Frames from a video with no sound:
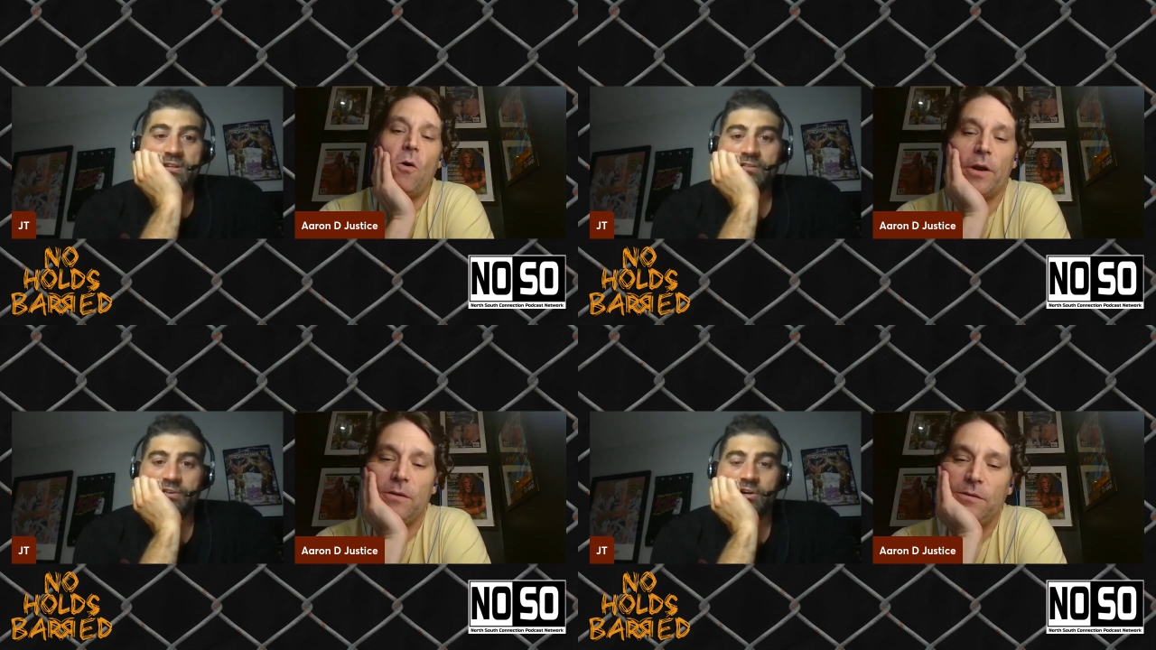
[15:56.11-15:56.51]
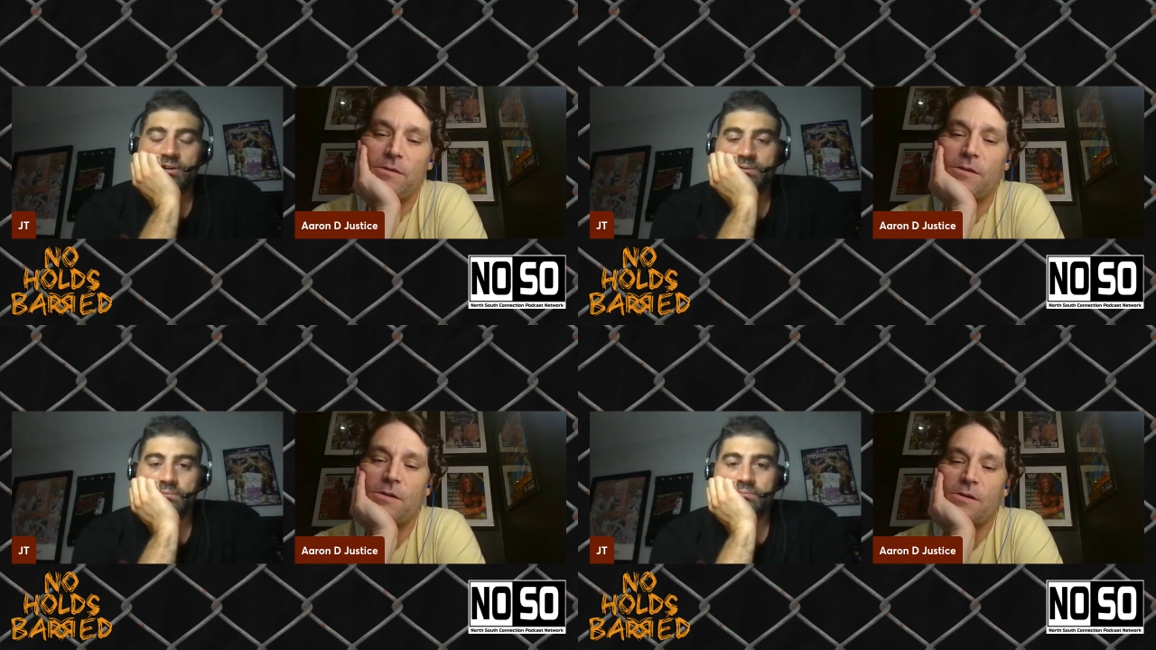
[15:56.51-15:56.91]
Speaker 1: it's
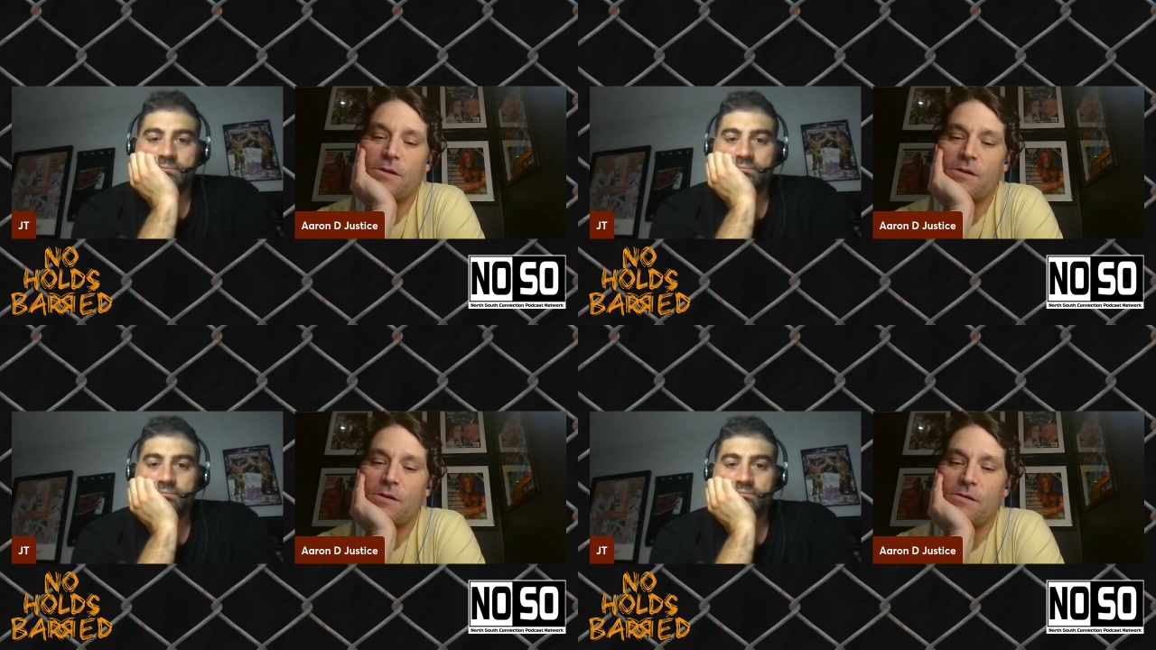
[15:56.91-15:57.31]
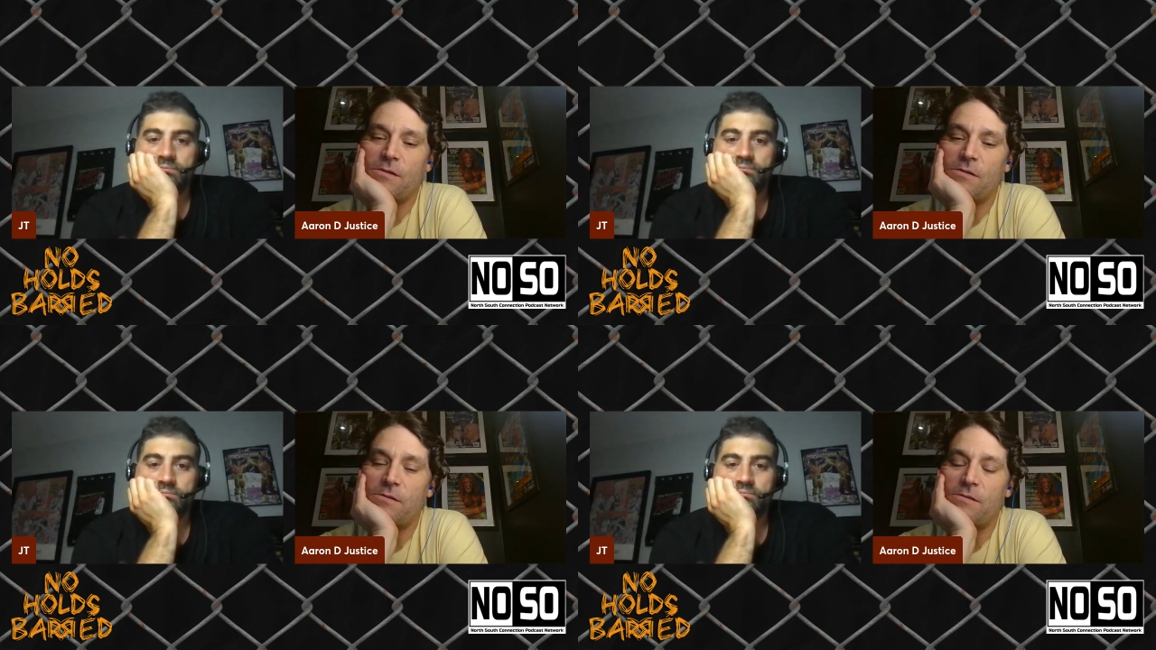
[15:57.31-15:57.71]
inadvertent.
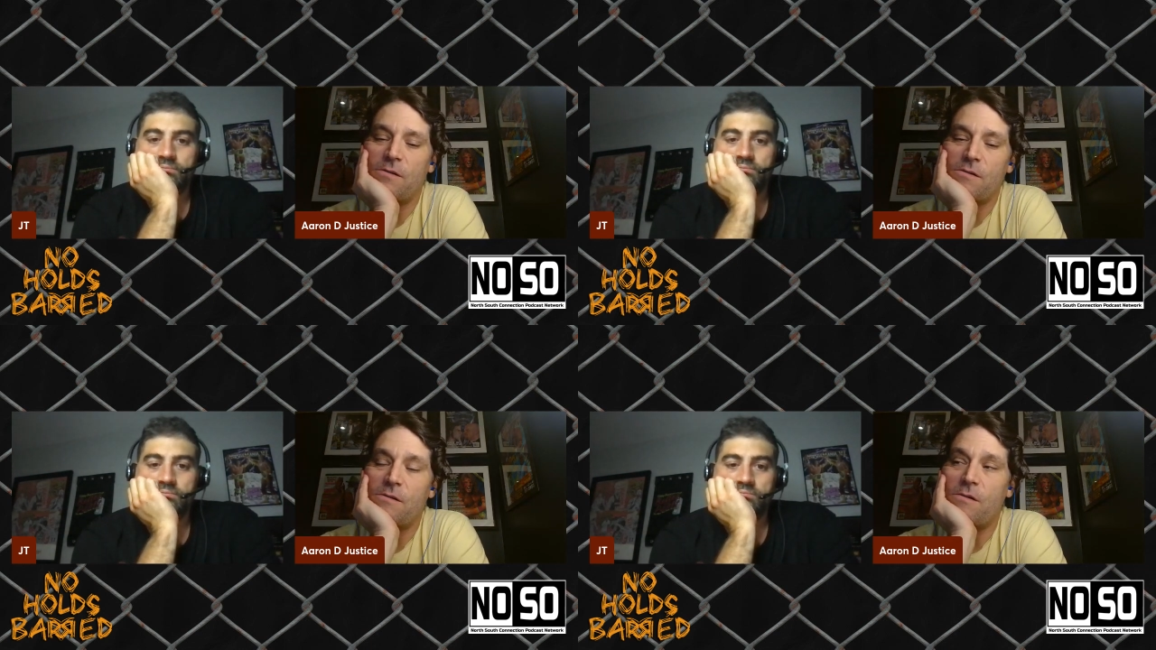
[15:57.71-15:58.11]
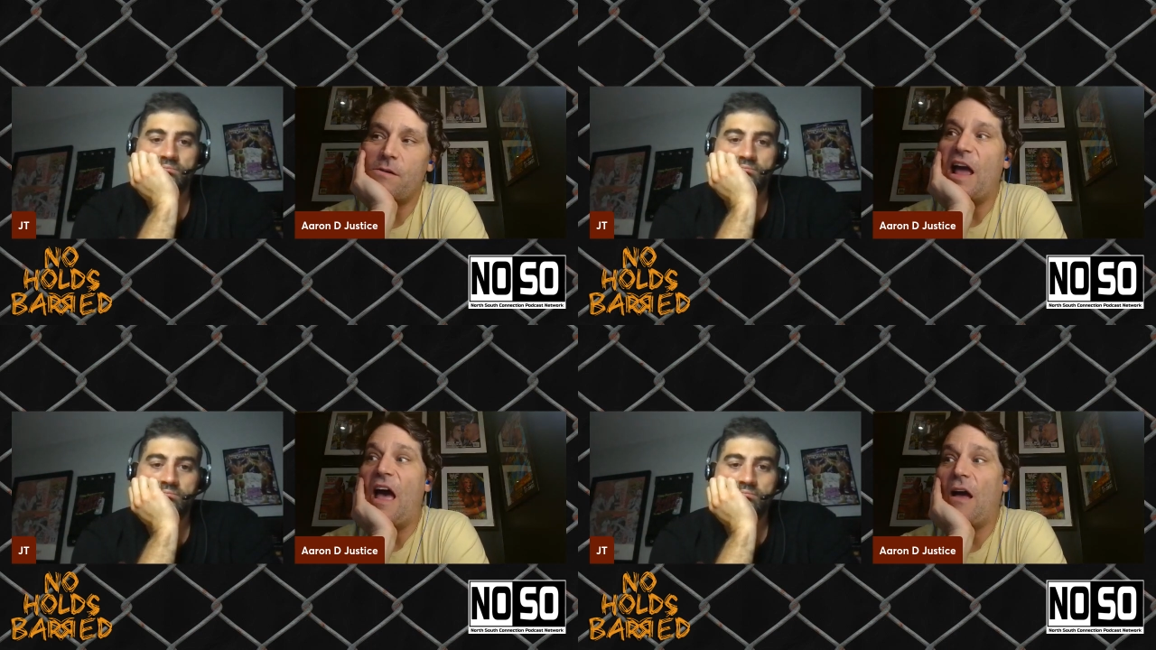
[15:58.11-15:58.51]

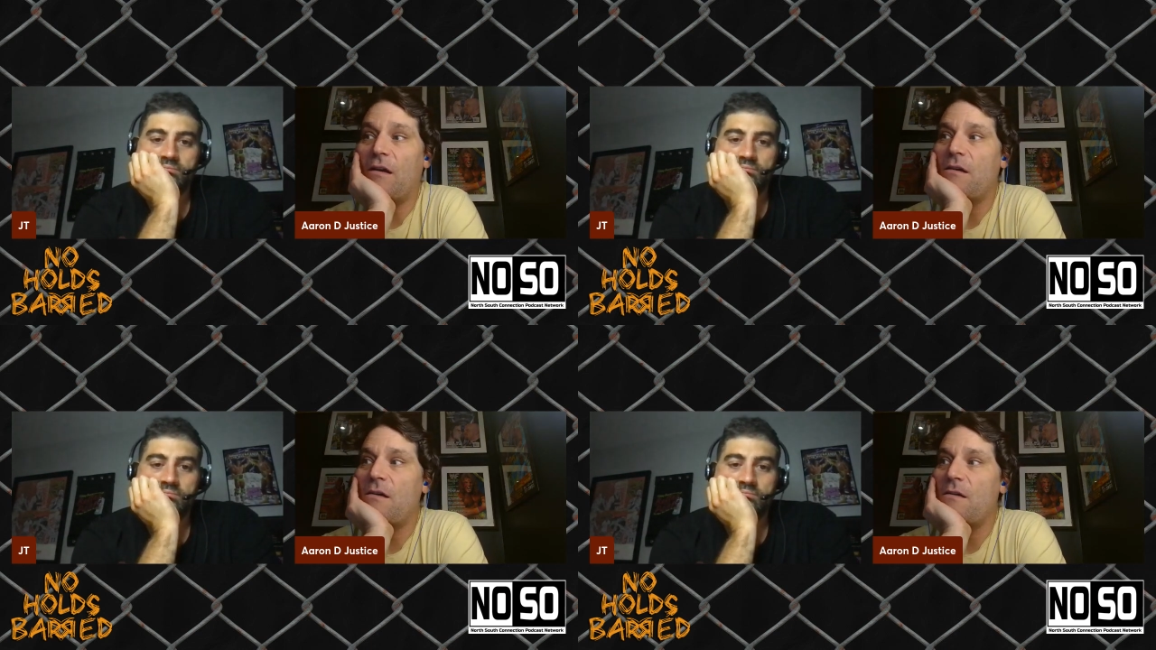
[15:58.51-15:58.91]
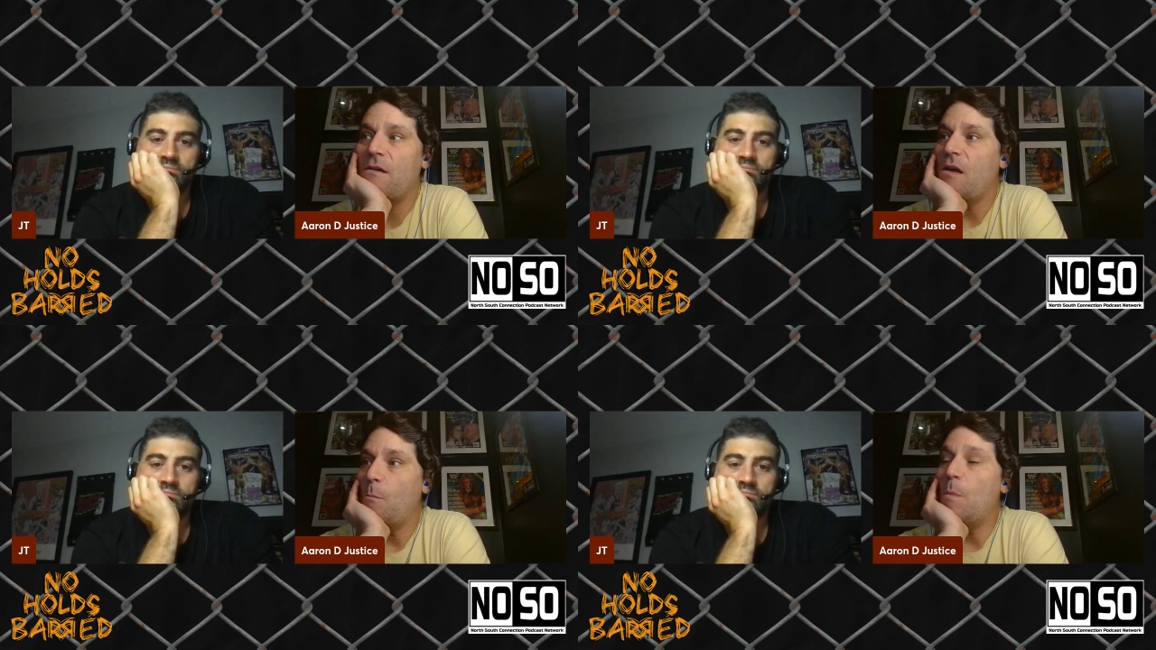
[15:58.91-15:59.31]
Yeah,
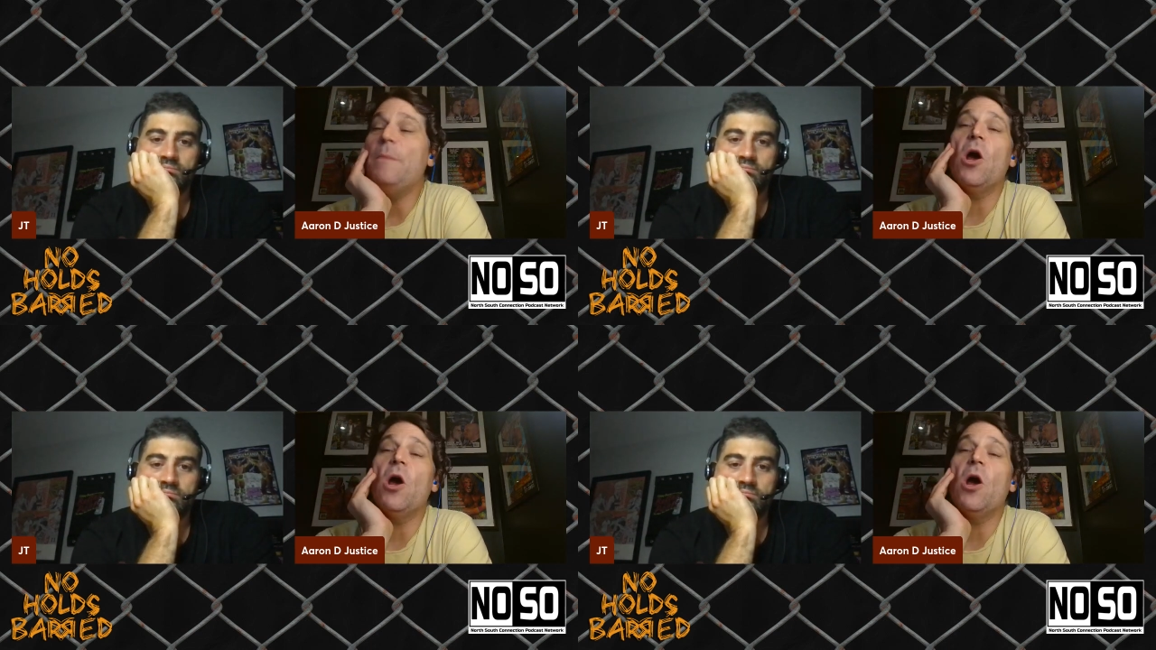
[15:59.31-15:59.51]
Maybe